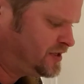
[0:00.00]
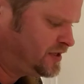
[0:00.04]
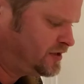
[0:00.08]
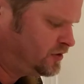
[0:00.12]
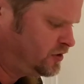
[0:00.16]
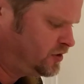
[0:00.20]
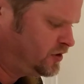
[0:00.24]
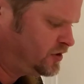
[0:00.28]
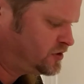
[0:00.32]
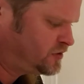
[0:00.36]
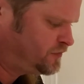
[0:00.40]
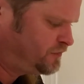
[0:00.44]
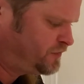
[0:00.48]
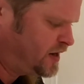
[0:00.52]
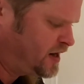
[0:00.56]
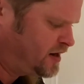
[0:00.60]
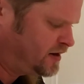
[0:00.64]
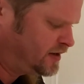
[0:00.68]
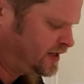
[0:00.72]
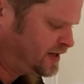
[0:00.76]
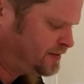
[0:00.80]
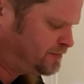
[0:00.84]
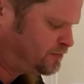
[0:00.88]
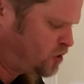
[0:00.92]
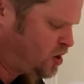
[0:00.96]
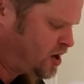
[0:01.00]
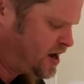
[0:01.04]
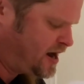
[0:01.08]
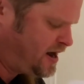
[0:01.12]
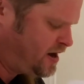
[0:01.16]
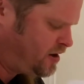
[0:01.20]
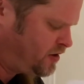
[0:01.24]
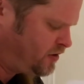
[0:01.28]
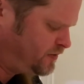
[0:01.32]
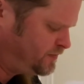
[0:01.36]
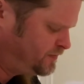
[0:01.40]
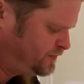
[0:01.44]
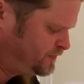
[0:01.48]
it looks fairly
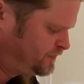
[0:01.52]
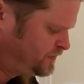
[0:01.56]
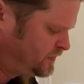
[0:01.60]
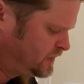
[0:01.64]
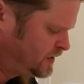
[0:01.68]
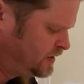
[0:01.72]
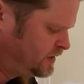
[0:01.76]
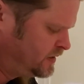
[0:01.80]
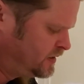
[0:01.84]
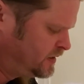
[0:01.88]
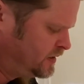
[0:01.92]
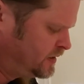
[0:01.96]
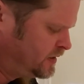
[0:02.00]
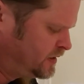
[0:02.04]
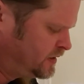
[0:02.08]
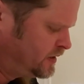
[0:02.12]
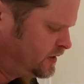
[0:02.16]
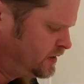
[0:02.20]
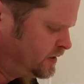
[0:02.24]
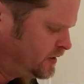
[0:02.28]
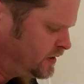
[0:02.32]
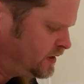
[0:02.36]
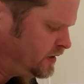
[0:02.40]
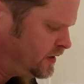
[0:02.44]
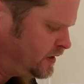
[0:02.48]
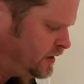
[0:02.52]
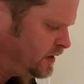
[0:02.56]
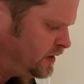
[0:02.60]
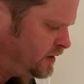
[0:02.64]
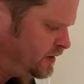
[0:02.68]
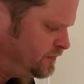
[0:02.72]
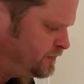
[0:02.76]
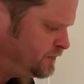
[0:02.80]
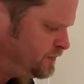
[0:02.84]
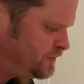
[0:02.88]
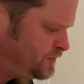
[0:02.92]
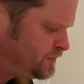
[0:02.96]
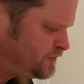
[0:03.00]
brown. I'm